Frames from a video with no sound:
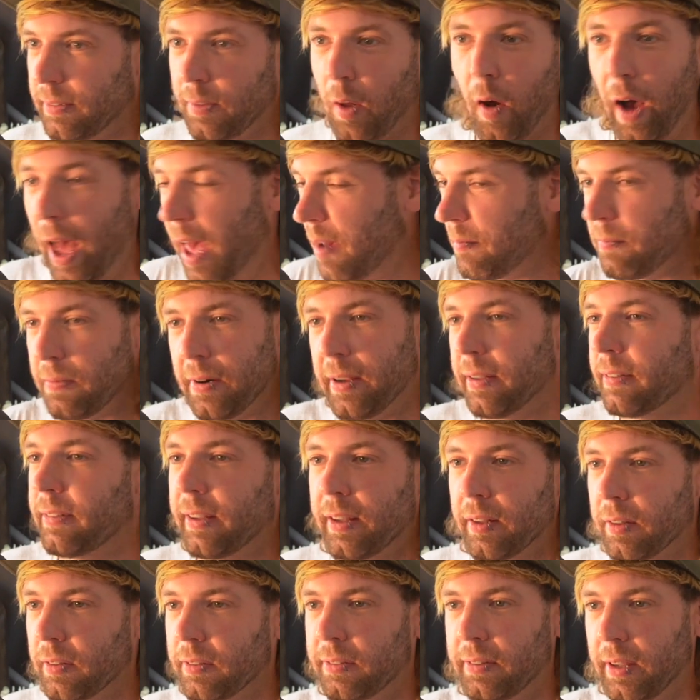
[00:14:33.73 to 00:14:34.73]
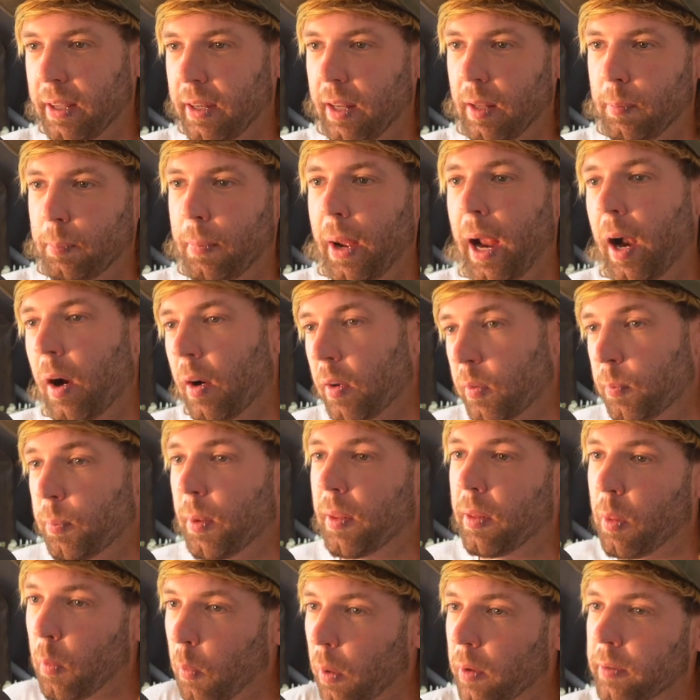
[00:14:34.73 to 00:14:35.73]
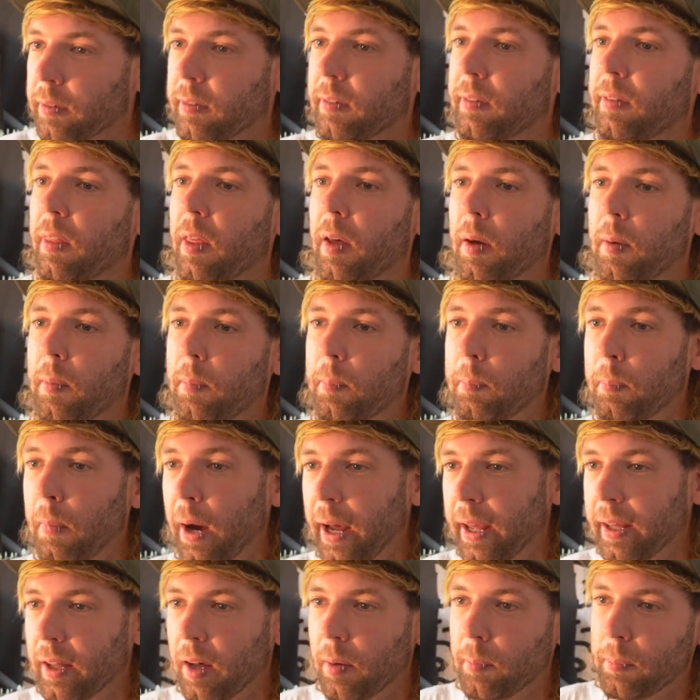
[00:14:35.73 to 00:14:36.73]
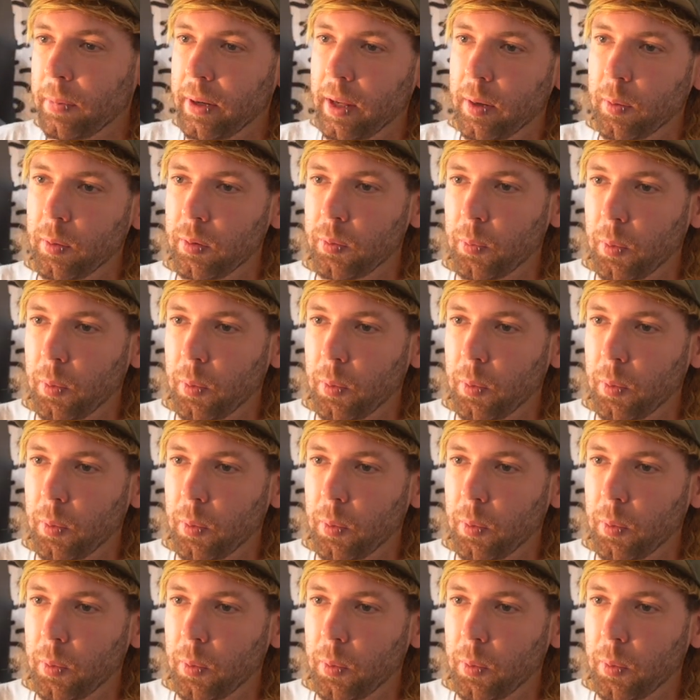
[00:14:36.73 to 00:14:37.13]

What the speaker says: not every single scene in Paris, but the ones that my company was